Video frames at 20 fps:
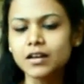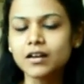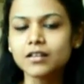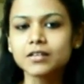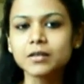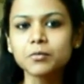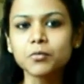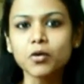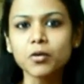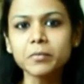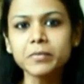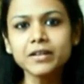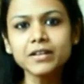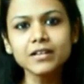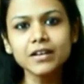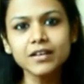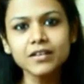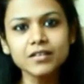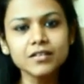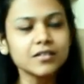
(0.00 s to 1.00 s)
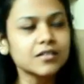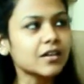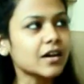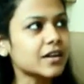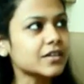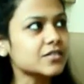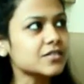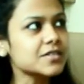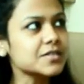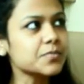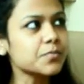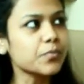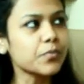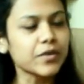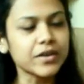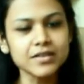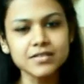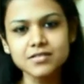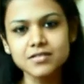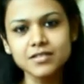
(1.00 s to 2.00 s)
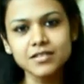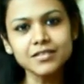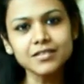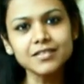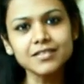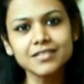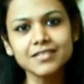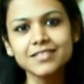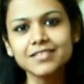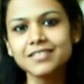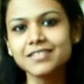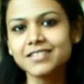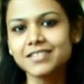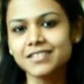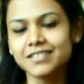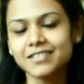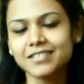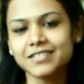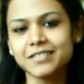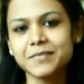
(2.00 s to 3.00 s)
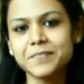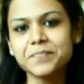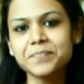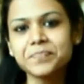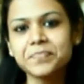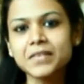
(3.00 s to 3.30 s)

The moment I just pressed it, the